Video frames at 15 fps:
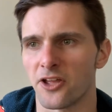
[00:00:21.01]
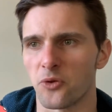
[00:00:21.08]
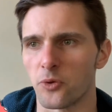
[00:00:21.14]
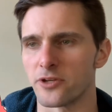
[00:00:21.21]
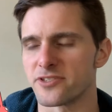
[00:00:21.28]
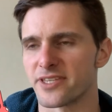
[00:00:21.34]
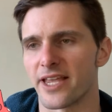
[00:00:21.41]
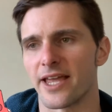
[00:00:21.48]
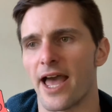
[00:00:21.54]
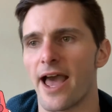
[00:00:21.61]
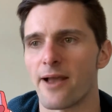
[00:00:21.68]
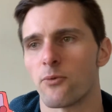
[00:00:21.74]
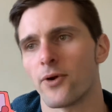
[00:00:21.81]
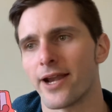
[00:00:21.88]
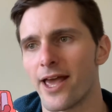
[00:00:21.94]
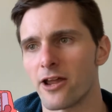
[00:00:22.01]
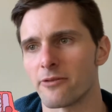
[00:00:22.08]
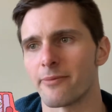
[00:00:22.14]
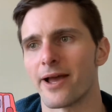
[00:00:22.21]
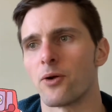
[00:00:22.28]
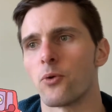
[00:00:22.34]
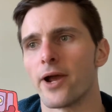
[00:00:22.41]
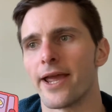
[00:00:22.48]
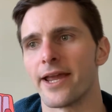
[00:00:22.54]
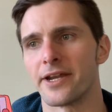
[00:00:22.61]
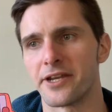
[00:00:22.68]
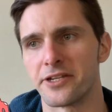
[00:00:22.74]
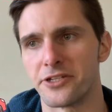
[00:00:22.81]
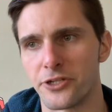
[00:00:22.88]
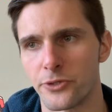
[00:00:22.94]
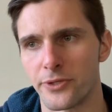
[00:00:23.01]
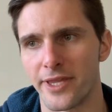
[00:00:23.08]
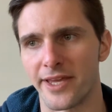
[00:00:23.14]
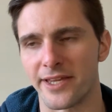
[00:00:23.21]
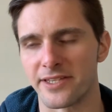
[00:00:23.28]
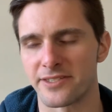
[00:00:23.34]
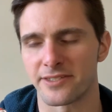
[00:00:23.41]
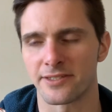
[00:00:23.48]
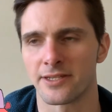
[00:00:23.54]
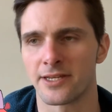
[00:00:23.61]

We'll say, I went out of my way to do this.